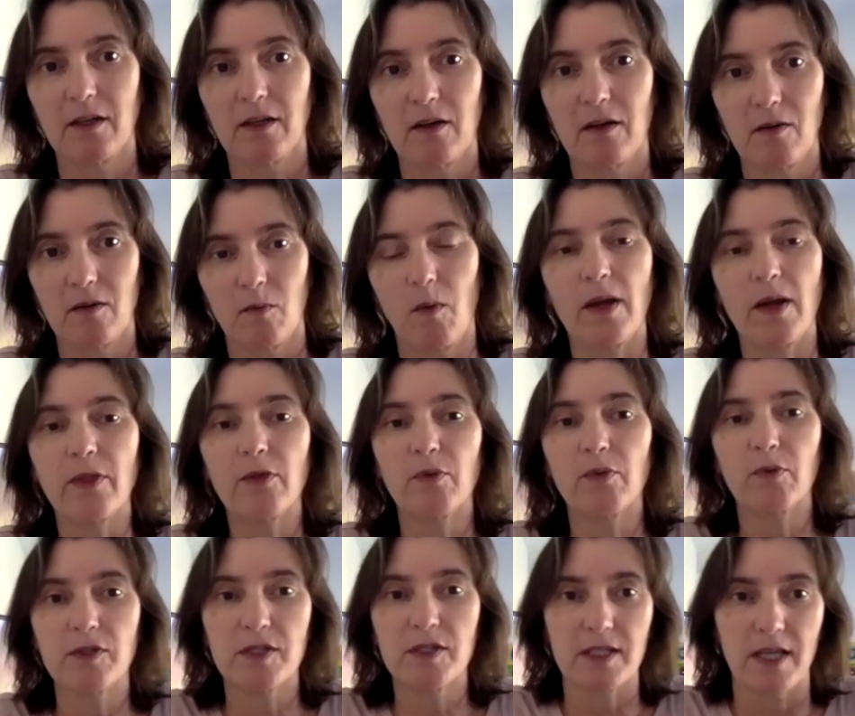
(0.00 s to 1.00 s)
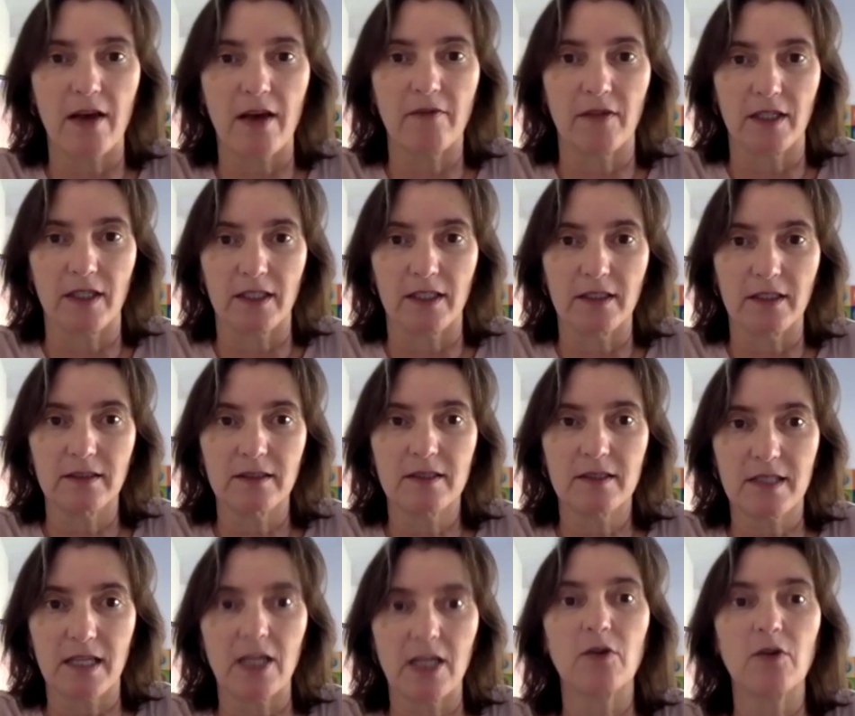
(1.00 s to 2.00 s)
1 through 7
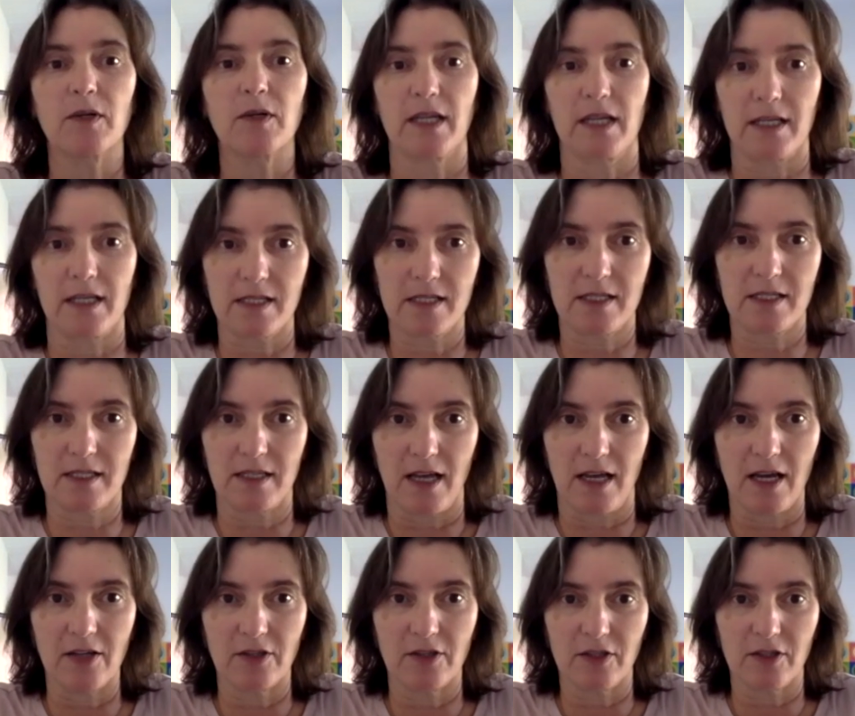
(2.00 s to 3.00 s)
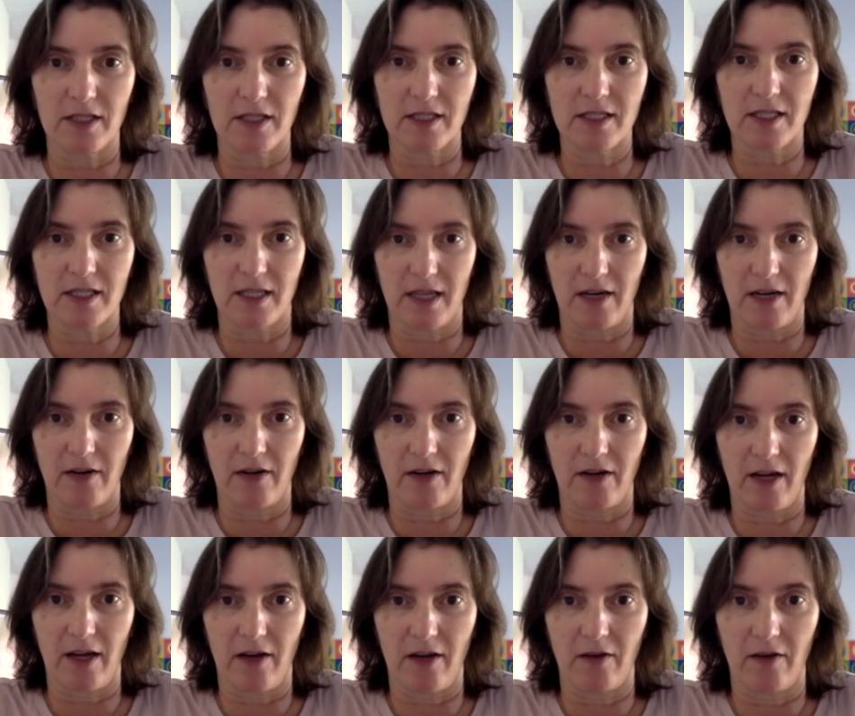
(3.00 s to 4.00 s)
synchronous under this
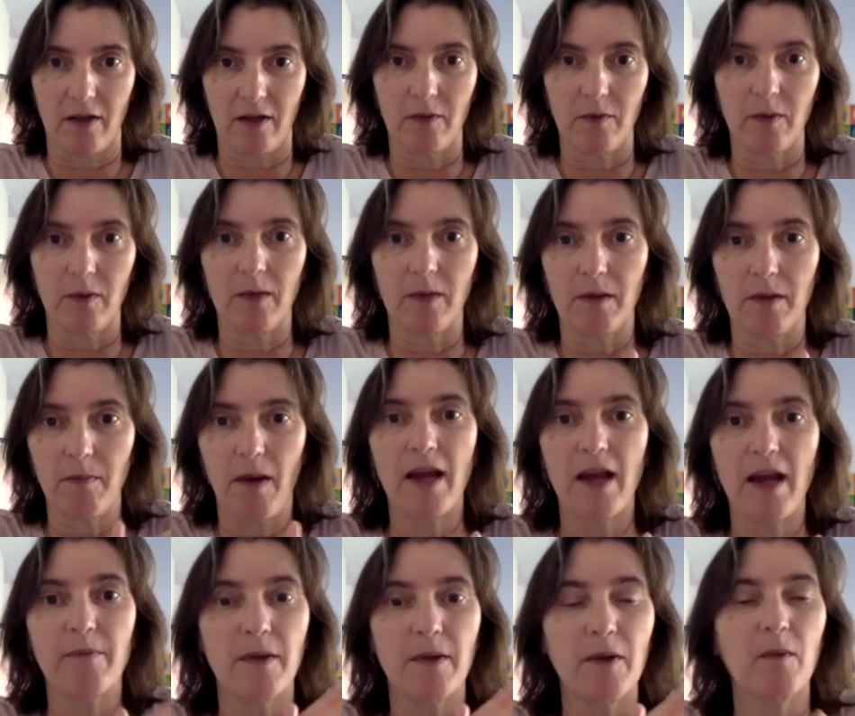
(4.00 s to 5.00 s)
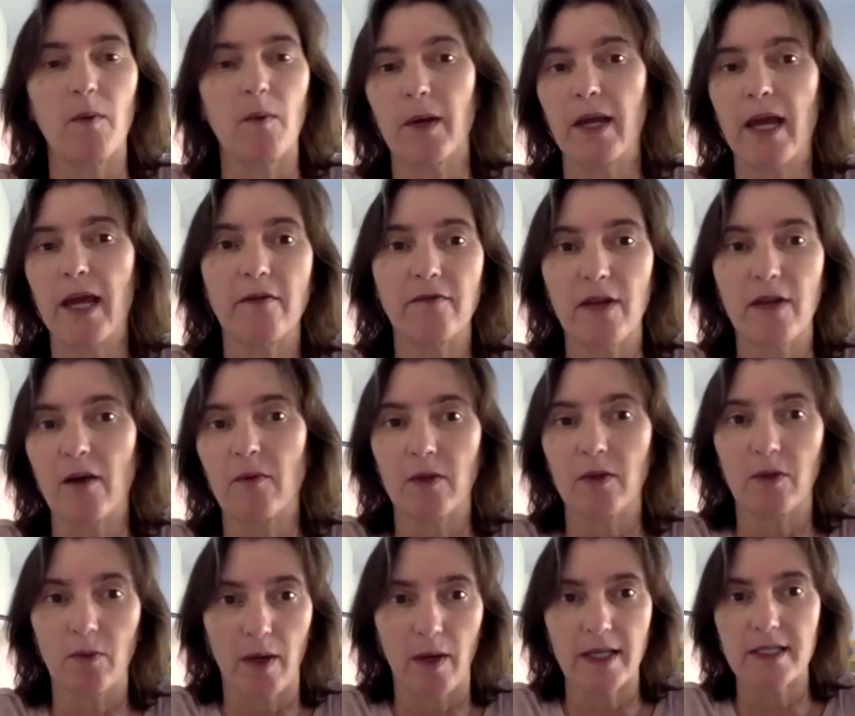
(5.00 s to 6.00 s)
scenario. It might have been what we have now
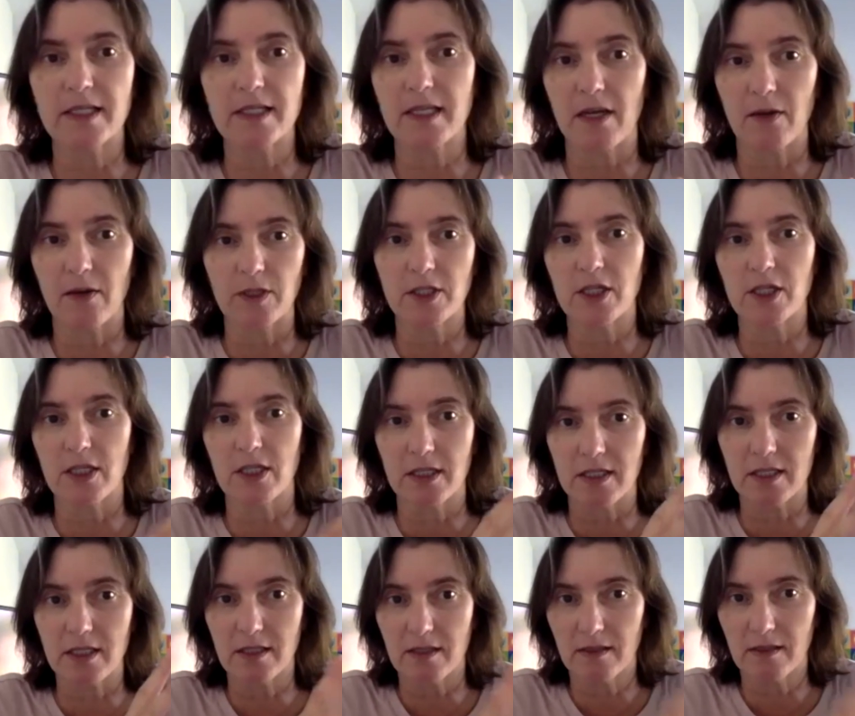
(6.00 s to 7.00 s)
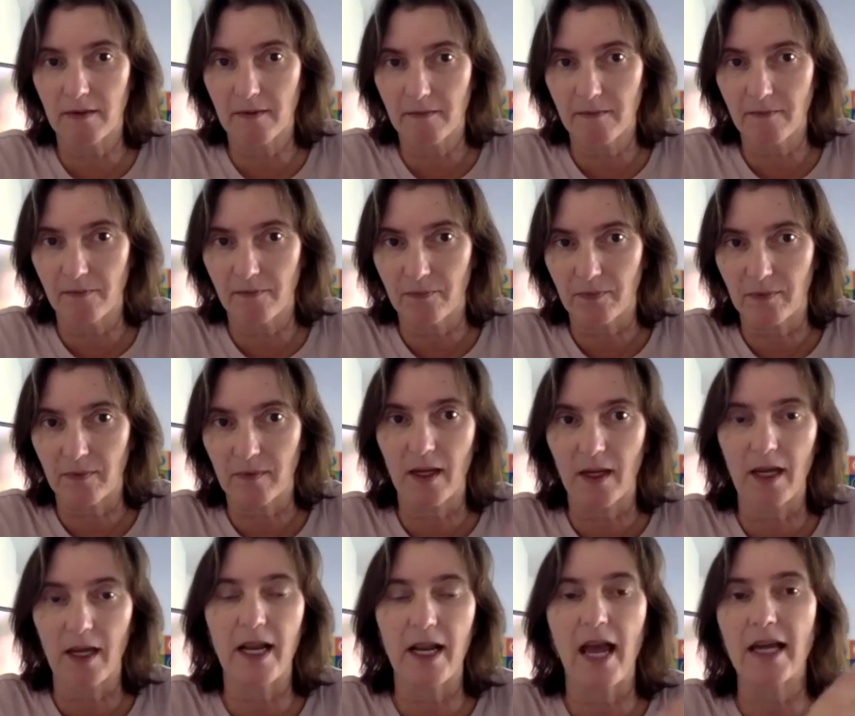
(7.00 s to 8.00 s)
with Wednesday, which is
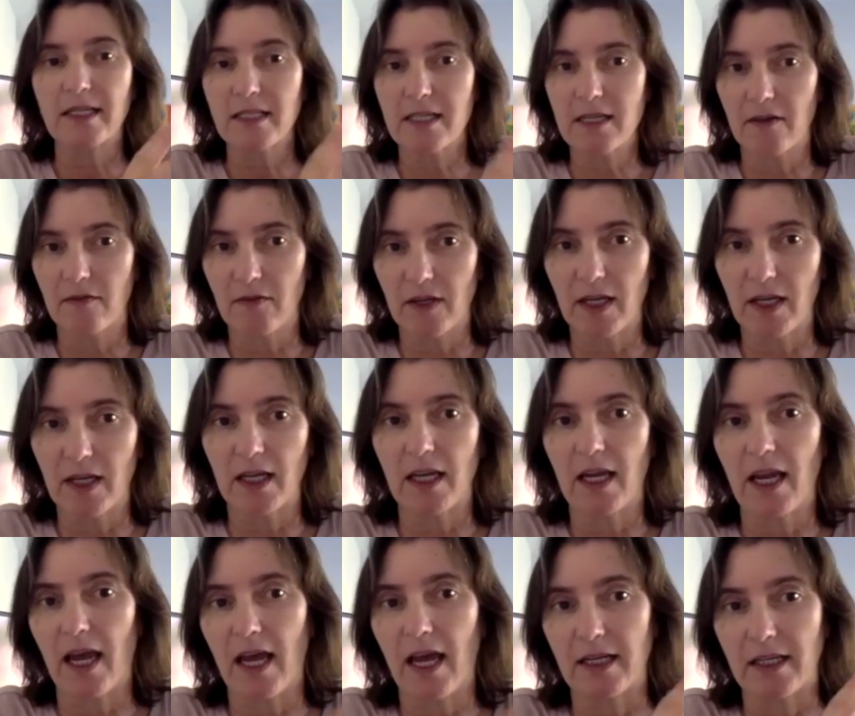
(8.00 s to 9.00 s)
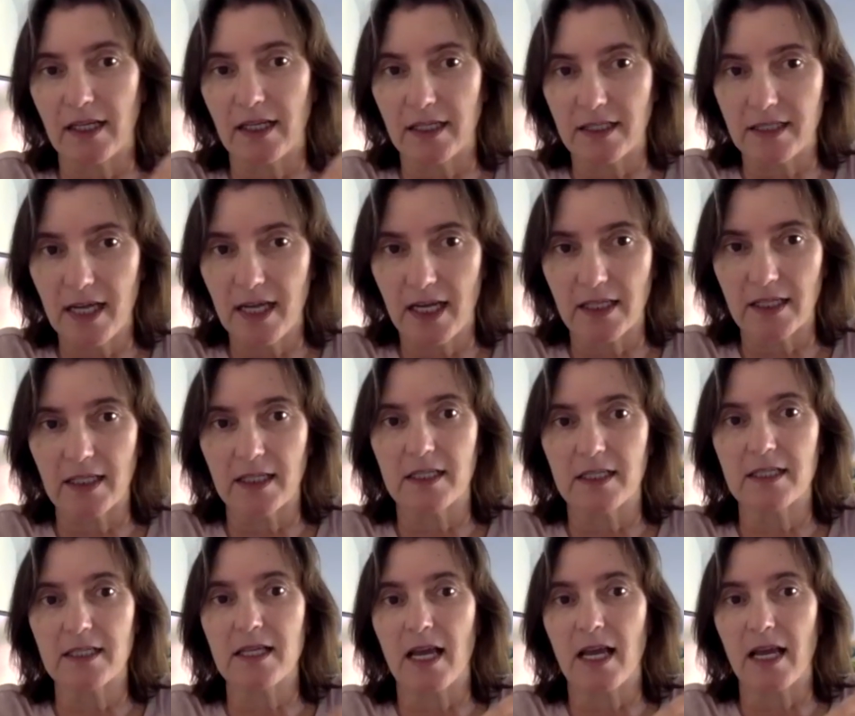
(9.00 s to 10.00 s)
an activity and an
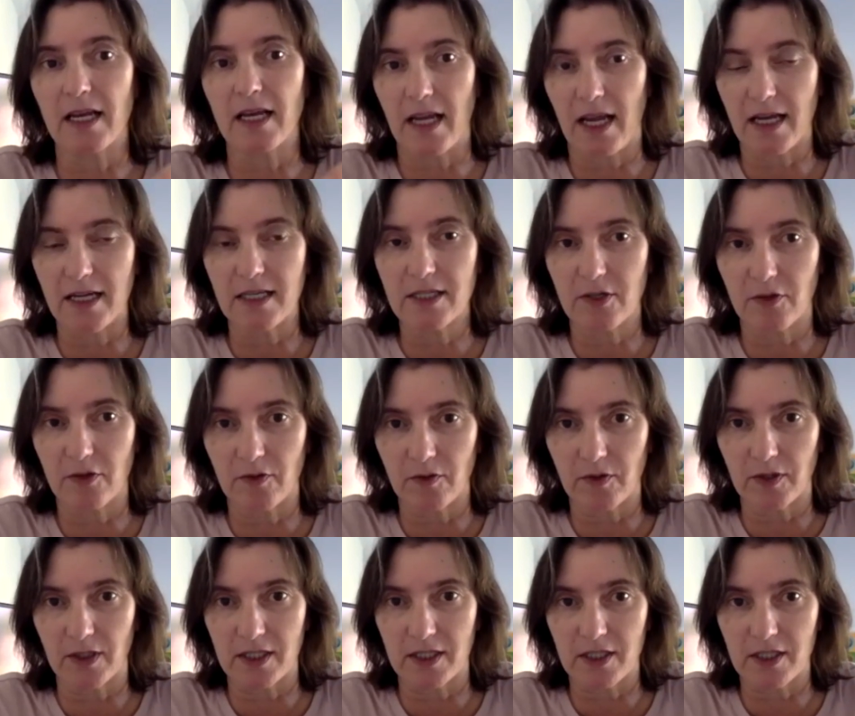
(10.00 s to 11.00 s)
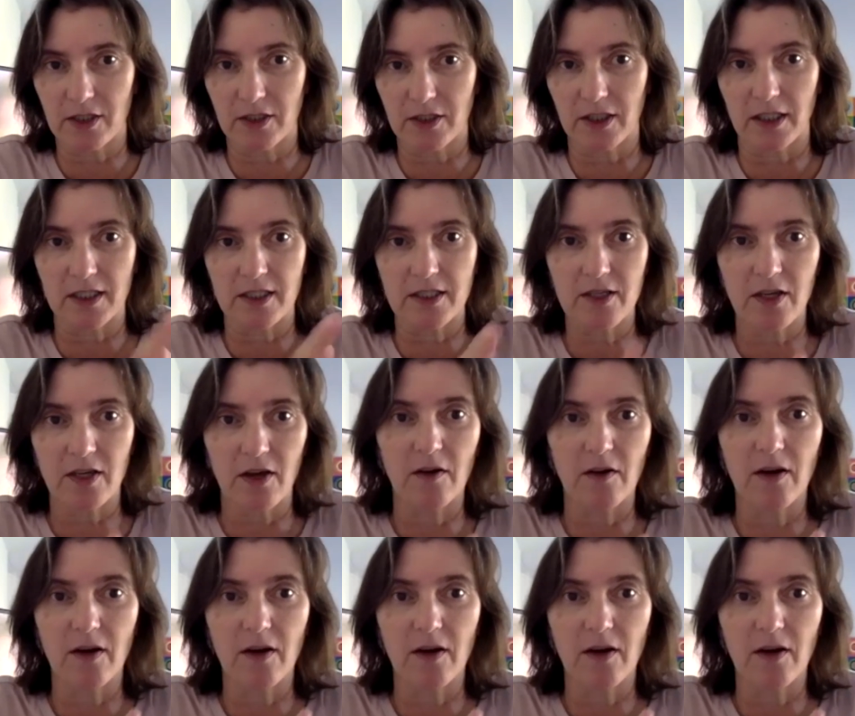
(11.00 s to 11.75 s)
attendance and asynchronous learning. So